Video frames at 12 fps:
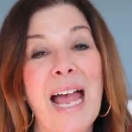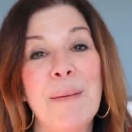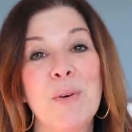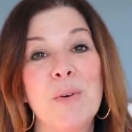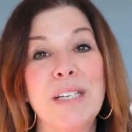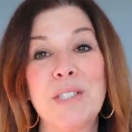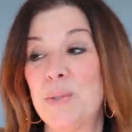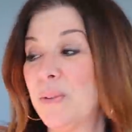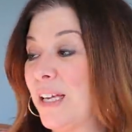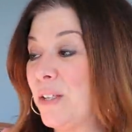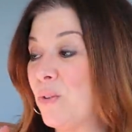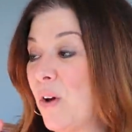I'm going to
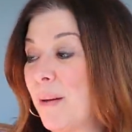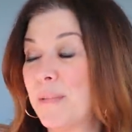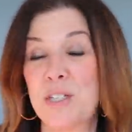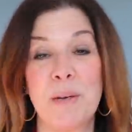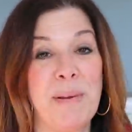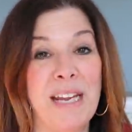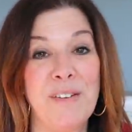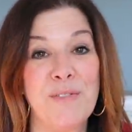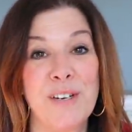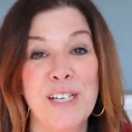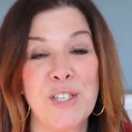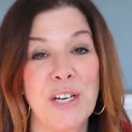let you know how much I paid
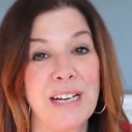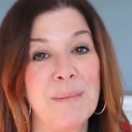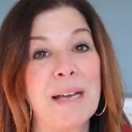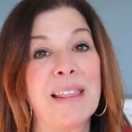for each item.